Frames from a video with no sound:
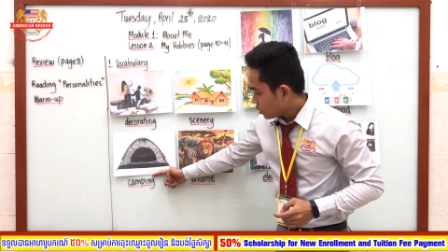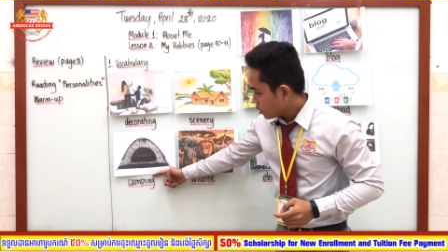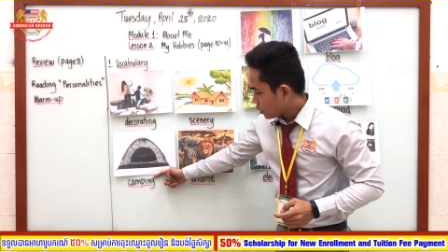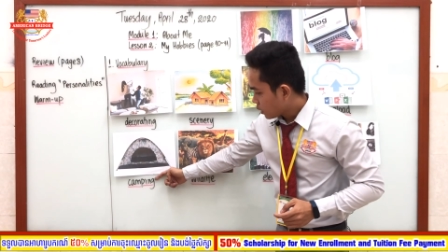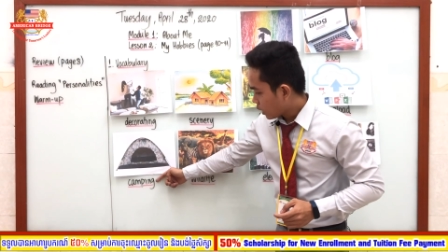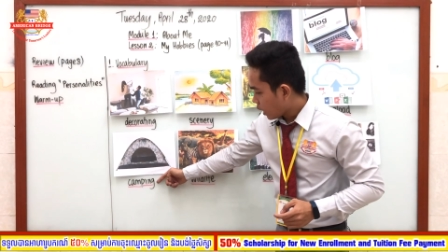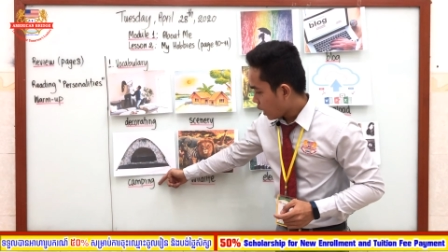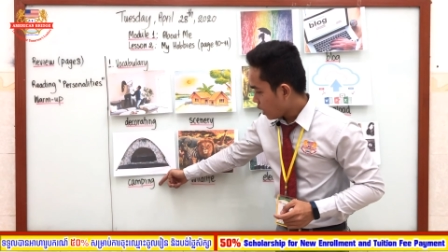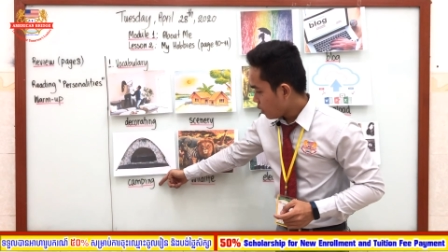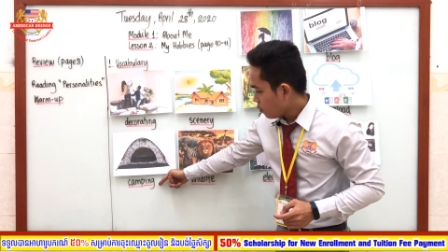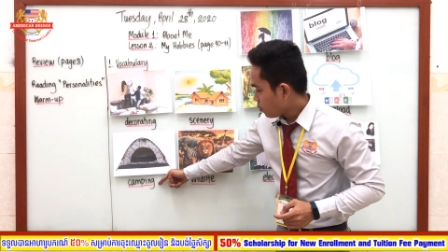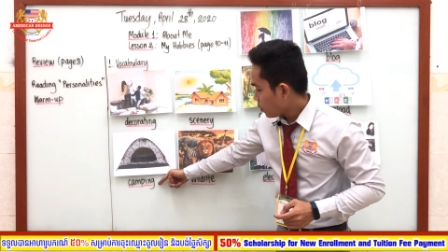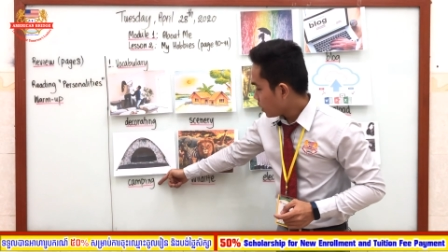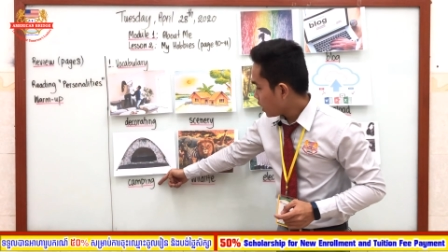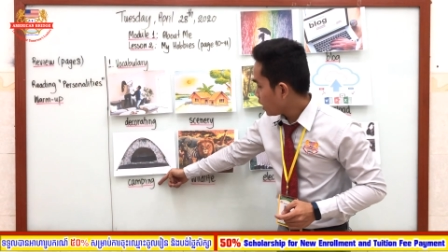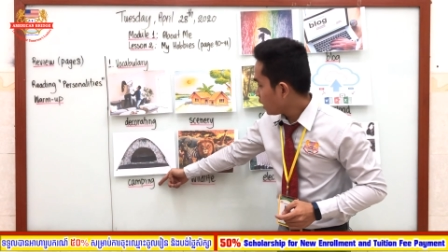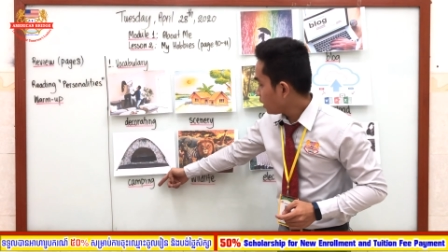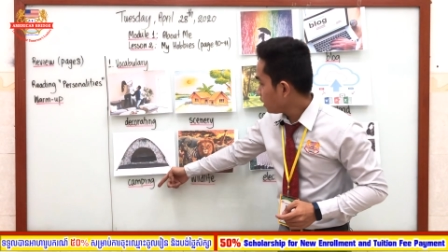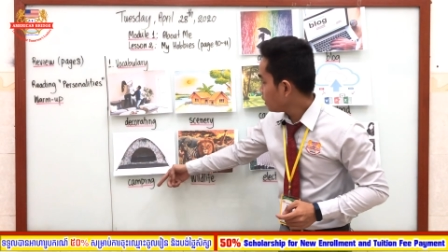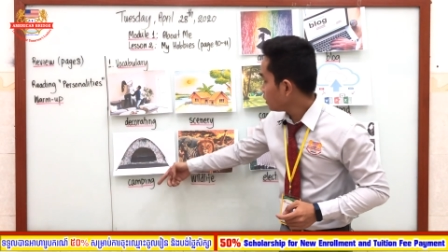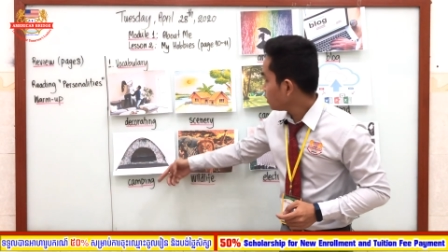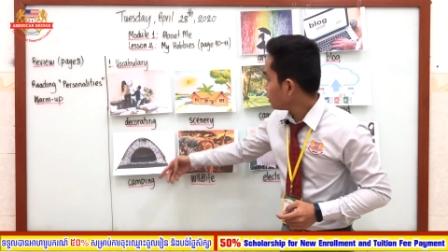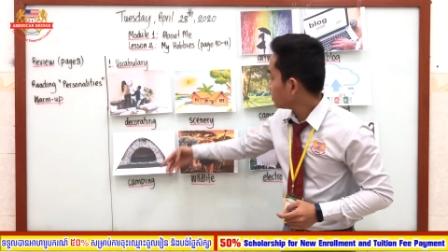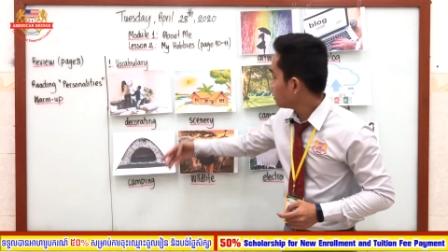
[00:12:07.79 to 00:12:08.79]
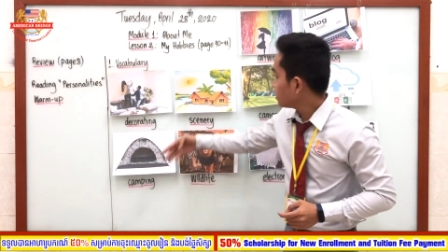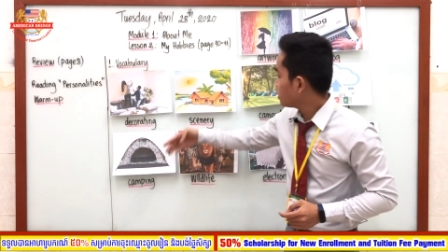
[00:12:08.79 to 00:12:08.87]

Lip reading: camping,